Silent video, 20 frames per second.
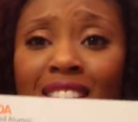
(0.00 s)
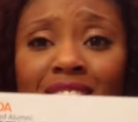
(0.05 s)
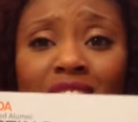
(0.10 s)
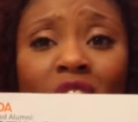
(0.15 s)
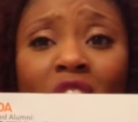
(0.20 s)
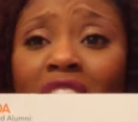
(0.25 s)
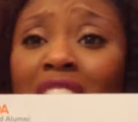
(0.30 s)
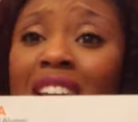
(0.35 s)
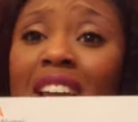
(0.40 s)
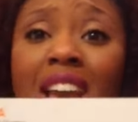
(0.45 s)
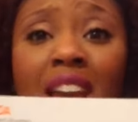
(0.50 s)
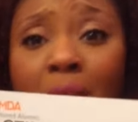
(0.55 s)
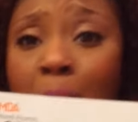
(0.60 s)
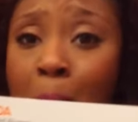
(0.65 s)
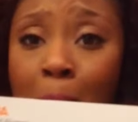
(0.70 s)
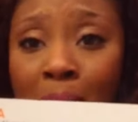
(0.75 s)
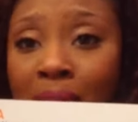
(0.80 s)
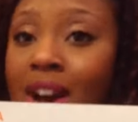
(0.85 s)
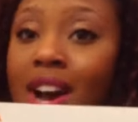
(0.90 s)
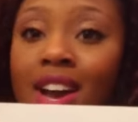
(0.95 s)
is on
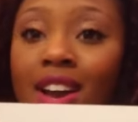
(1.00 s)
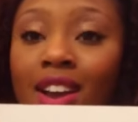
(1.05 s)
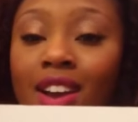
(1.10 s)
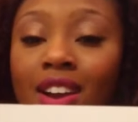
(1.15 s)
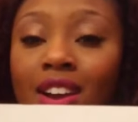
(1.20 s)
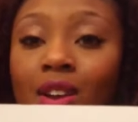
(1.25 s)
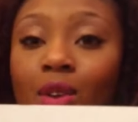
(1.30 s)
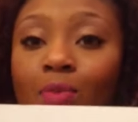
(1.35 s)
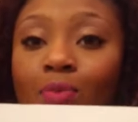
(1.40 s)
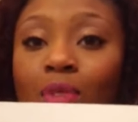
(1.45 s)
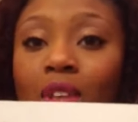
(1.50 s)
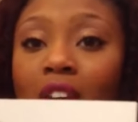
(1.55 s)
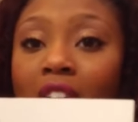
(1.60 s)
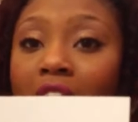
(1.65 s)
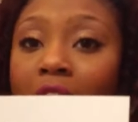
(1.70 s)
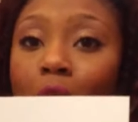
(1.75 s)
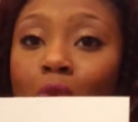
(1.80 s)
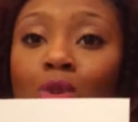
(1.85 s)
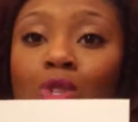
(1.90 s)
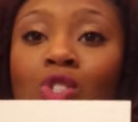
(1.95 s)
Empire.
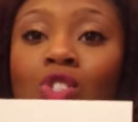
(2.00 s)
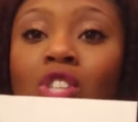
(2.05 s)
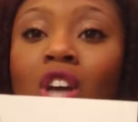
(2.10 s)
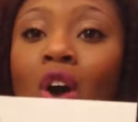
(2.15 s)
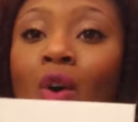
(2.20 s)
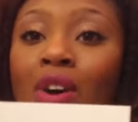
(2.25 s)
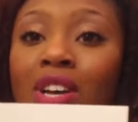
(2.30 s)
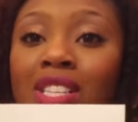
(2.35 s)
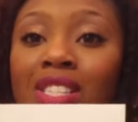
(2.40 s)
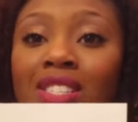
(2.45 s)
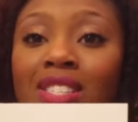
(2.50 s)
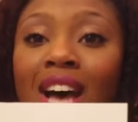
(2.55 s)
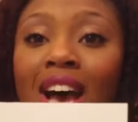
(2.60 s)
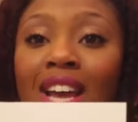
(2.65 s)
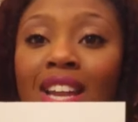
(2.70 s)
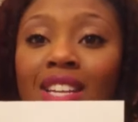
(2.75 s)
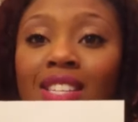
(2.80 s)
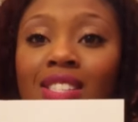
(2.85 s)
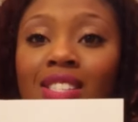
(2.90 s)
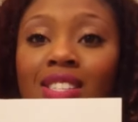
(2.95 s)
I was so
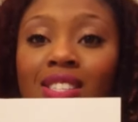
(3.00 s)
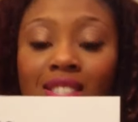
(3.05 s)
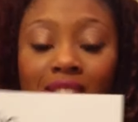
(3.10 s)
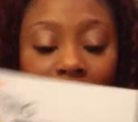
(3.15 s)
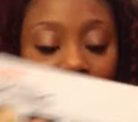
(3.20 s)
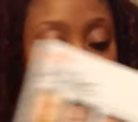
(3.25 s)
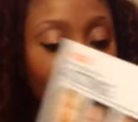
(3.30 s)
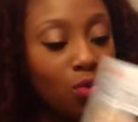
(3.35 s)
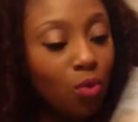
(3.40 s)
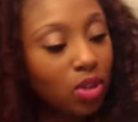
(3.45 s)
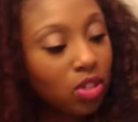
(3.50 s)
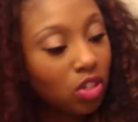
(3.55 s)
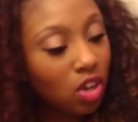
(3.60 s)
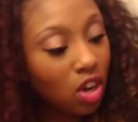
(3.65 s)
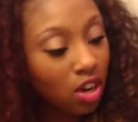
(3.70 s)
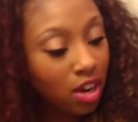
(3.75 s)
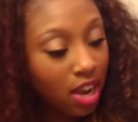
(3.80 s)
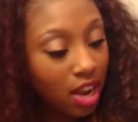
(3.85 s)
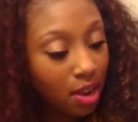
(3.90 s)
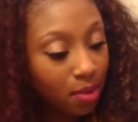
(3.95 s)
excited to see, what's
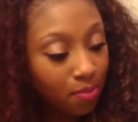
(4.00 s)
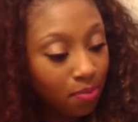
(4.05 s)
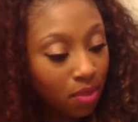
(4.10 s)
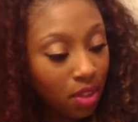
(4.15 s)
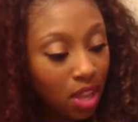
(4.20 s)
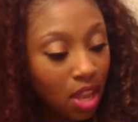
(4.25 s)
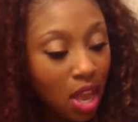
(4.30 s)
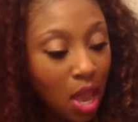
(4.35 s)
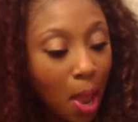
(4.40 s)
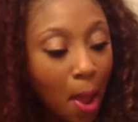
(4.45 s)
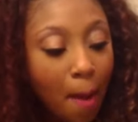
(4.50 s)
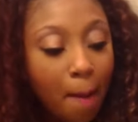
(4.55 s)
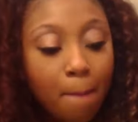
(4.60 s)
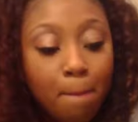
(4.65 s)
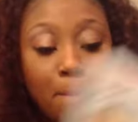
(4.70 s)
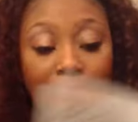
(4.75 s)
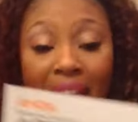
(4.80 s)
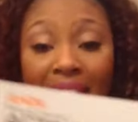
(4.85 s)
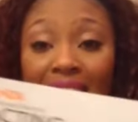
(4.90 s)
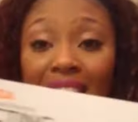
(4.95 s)
her name?
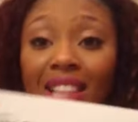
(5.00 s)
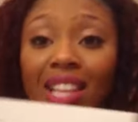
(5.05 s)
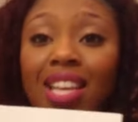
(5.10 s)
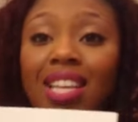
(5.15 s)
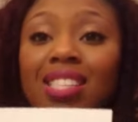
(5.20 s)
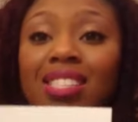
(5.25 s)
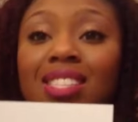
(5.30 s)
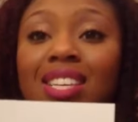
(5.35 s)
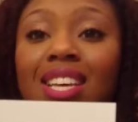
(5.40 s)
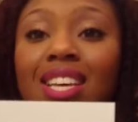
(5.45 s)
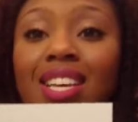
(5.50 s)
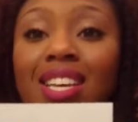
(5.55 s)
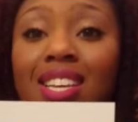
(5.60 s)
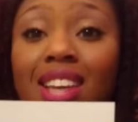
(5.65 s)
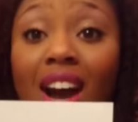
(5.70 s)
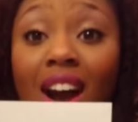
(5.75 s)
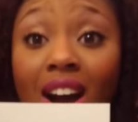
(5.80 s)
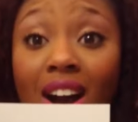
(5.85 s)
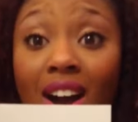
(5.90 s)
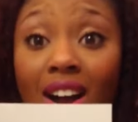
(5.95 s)
Bailey D.
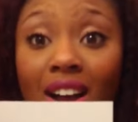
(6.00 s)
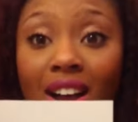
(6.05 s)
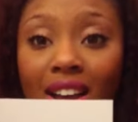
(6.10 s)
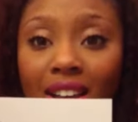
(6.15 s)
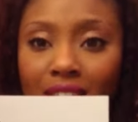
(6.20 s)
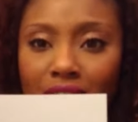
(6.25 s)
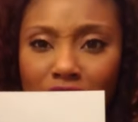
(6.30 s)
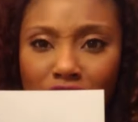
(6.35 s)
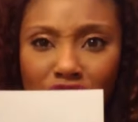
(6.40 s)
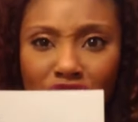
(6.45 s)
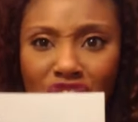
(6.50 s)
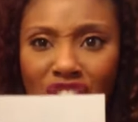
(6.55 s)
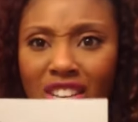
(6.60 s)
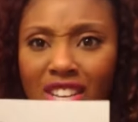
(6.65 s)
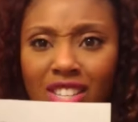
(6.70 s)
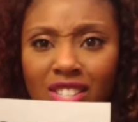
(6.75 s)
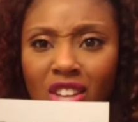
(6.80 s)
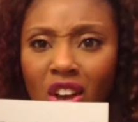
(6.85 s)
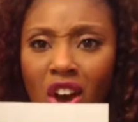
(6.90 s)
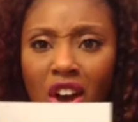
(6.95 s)
Young.
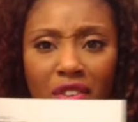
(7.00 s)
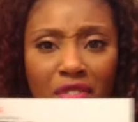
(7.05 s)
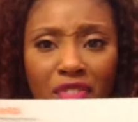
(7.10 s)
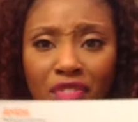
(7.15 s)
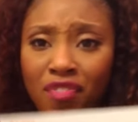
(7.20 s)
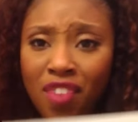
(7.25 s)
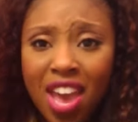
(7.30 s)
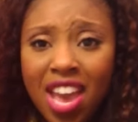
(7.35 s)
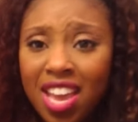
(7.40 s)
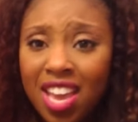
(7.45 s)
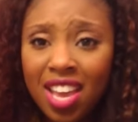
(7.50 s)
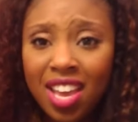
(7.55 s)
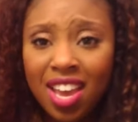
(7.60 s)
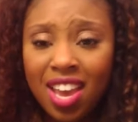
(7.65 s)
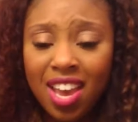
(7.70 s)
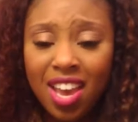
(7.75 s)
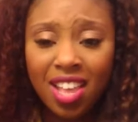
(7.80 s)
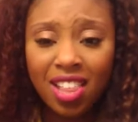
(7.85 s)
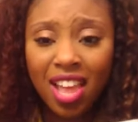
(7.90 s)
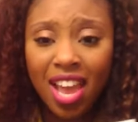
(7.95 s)
She's on Faking
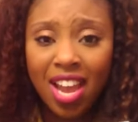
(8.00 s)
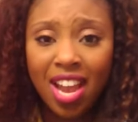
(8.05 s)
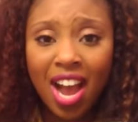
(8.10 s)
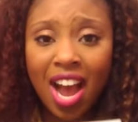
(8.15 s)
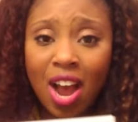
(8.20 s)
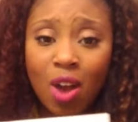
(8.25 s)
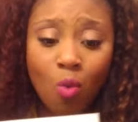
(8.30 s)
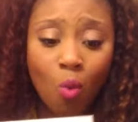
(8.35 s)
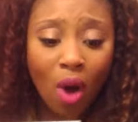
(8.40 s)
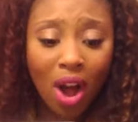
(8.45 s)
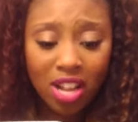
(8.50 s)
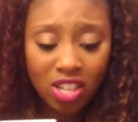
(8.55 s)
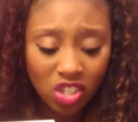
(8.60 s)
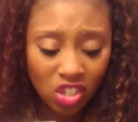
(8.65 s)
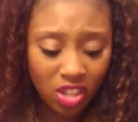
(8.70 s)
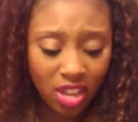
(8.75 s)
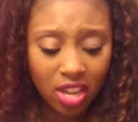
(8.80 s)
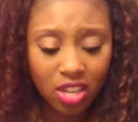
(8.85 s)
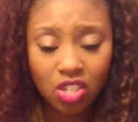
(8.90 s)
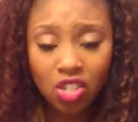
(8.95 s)
It. Like, I
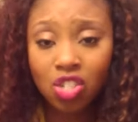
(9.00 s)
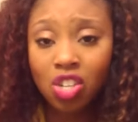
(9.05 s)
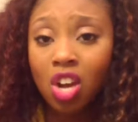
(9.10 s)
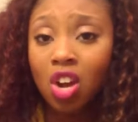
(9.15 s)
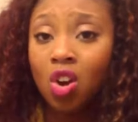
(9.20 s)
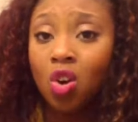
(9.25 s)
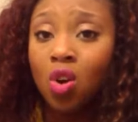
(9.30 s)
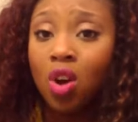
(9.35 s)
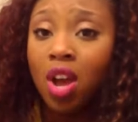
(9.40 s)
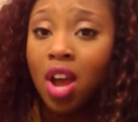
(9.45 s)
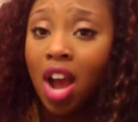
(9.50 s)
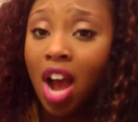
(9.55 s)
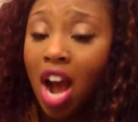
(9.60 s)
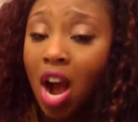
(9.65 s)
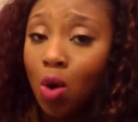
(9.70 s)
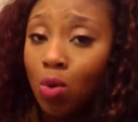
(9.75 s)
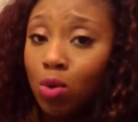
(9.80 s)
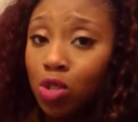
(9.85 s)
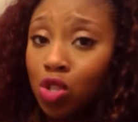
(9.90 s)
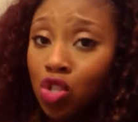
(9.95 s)
watched that show.
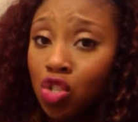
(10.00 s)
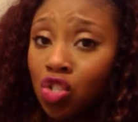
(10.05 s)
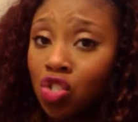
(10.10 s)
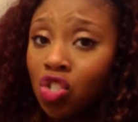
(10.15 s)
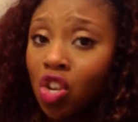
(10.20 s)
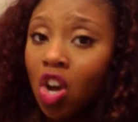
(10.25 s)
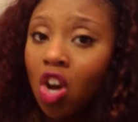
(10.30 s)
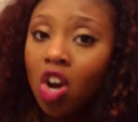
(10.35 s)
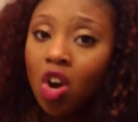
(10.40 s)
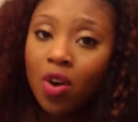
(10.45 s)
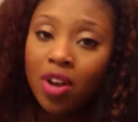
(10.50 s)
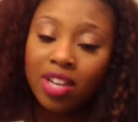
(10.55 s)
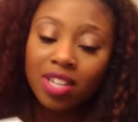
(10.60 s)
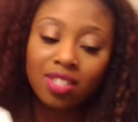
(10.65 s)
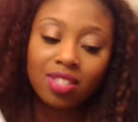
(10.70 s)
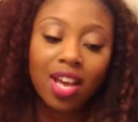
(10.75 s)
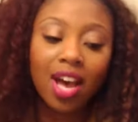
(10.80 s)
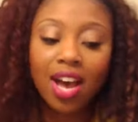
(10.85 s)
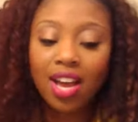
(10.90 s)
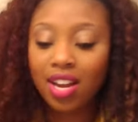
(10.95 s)
I was so
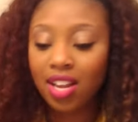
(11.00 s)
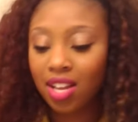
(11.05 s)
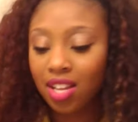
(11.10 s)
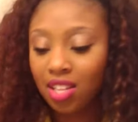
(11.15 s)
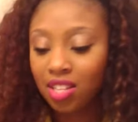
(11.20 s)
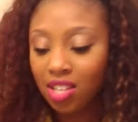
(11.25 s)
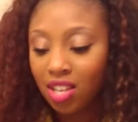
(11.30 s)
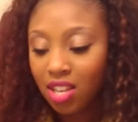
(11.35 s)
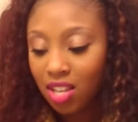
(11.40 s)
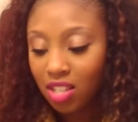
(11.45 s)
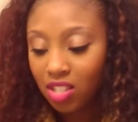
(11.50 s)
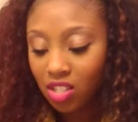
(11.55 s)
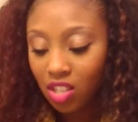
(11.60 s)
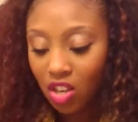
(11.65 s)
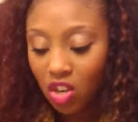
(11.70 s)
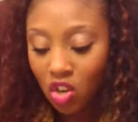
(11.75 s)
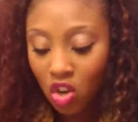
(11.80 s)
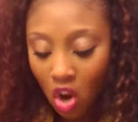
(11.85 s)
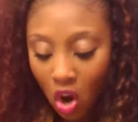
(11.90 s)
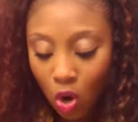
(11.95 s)
excited to
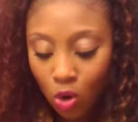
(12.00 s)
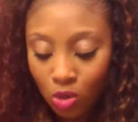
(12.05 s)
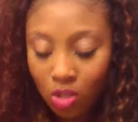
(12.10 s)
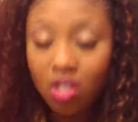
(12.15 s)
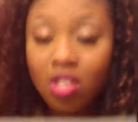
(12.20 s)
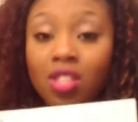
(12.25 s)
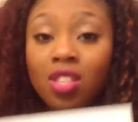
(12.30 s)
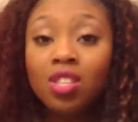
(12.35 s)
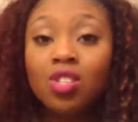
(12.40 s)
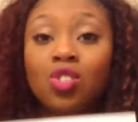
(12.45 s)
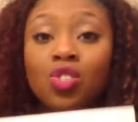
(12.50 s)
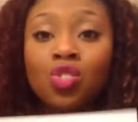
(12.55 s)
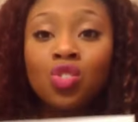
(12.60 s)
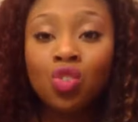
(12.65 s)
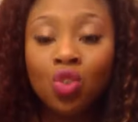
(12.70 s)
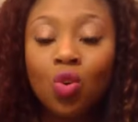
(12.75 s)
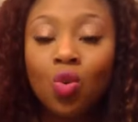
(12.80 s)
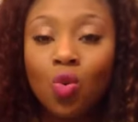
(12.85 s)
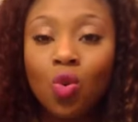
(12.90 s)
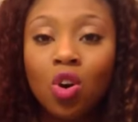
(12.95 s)
go to this
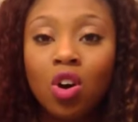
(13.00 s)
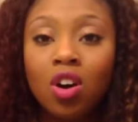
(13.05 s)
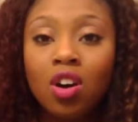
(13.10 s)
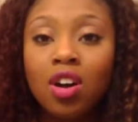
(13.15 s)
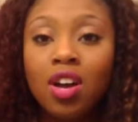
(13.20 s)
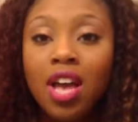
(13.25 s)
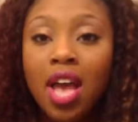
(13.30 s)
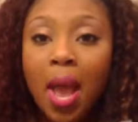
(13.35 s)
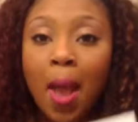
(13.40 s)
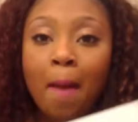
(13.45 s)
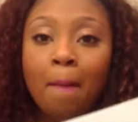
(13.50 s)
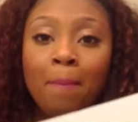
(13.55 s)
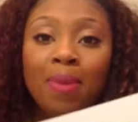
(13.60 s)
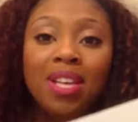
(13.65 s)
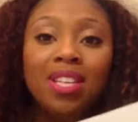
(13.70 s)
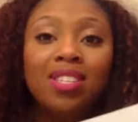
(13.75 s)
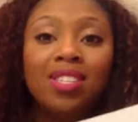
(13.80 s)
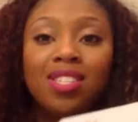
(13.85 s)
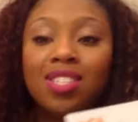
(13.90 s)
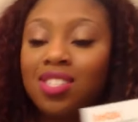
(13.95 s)
school and
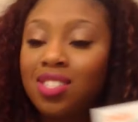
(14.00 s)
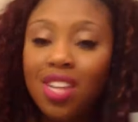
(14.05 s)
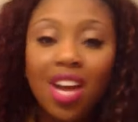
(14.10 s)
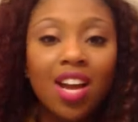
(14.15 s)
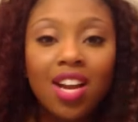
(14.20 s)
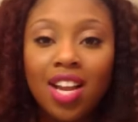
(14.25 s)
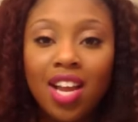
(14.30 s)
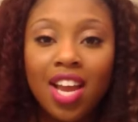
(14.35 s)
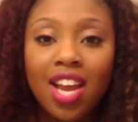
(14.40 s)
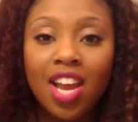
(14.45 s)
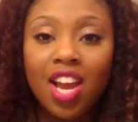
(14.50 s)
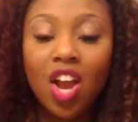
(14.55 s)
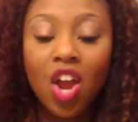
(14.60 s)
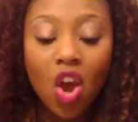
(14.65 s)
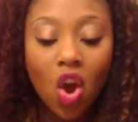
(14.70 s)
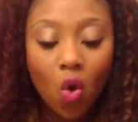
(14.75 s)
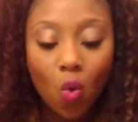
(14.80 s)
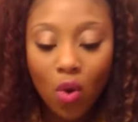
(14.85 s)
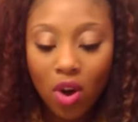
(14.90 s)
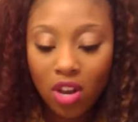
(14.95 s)
be studying
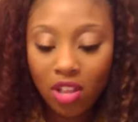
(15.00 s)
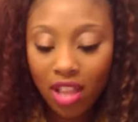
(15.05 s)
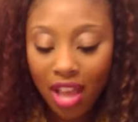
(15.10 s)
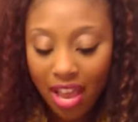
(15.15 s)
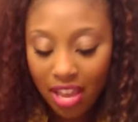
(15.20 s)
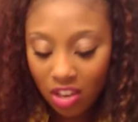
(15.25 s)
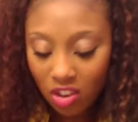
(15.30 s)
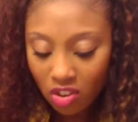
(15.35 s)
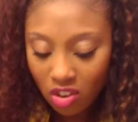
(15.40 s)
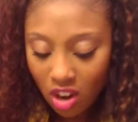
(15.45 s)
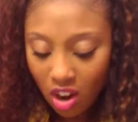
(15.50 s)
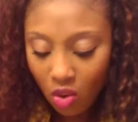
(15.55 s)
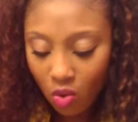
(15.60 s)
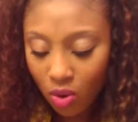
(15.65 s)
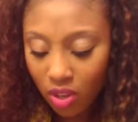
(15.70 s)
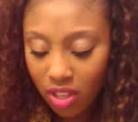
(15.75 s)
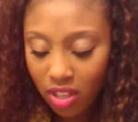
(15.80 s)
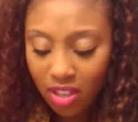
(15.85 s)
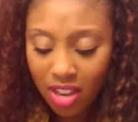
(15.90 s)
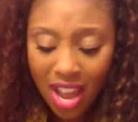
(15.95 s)
where, like, you know,
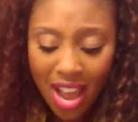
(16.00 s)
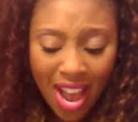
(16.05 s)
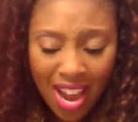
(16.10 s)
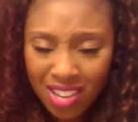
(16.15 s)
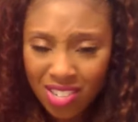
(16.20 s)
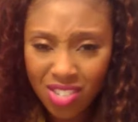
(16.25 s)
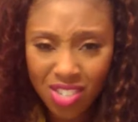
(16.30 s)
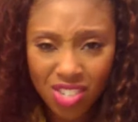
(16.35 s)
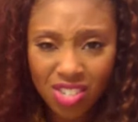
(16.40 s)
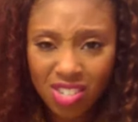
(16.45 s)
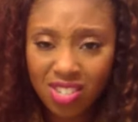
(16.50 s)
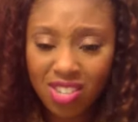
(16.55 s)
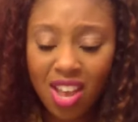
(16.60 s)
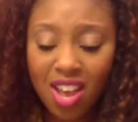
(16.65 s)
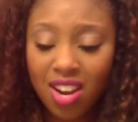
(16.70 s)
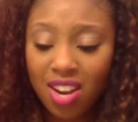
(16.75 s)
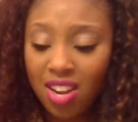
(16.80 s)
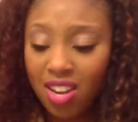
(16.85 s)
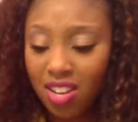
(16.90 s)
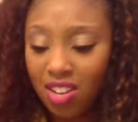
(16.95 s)
really good actors
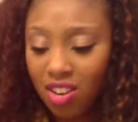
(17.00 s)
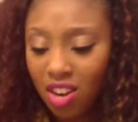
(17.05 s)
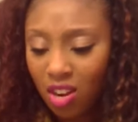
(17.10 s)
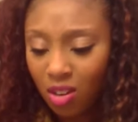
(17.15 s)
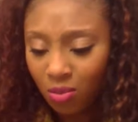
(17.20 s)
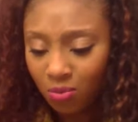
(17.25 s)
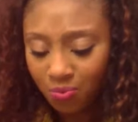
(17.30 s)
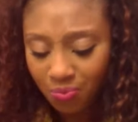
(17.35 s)
study, you know?